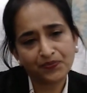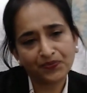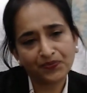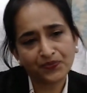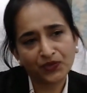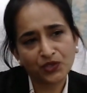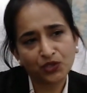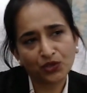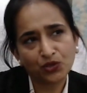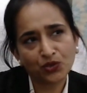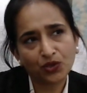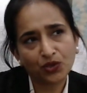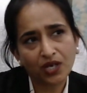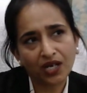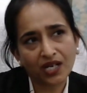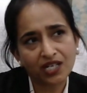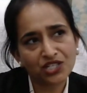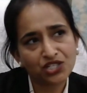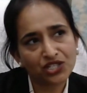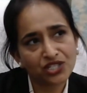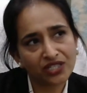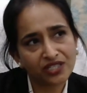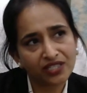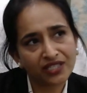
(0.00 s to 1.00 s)
you know, our
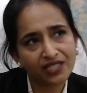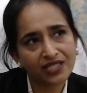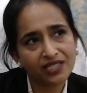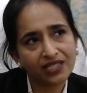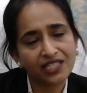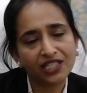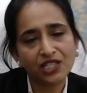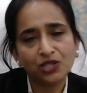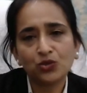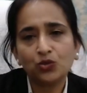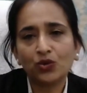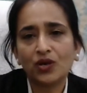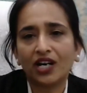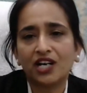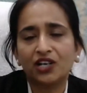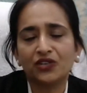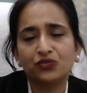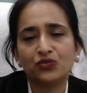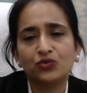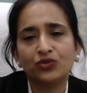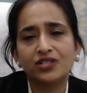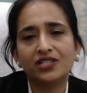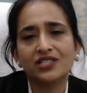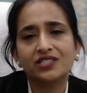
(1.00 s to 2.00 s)
children, they do
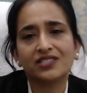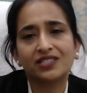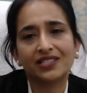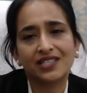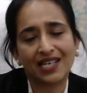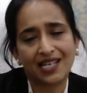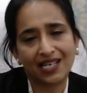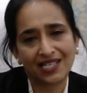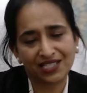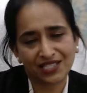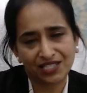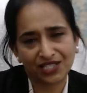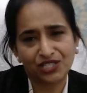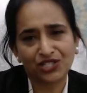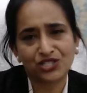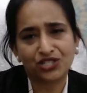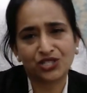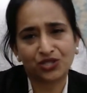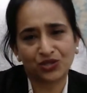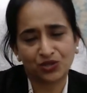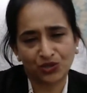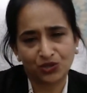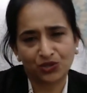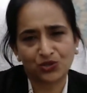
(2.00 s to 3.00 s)
heartfulness
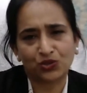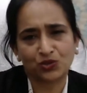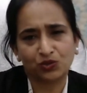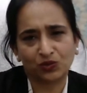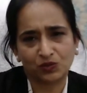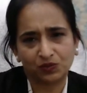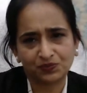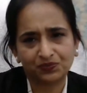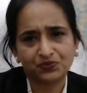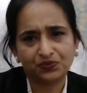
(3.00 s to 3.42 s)
relaxation also.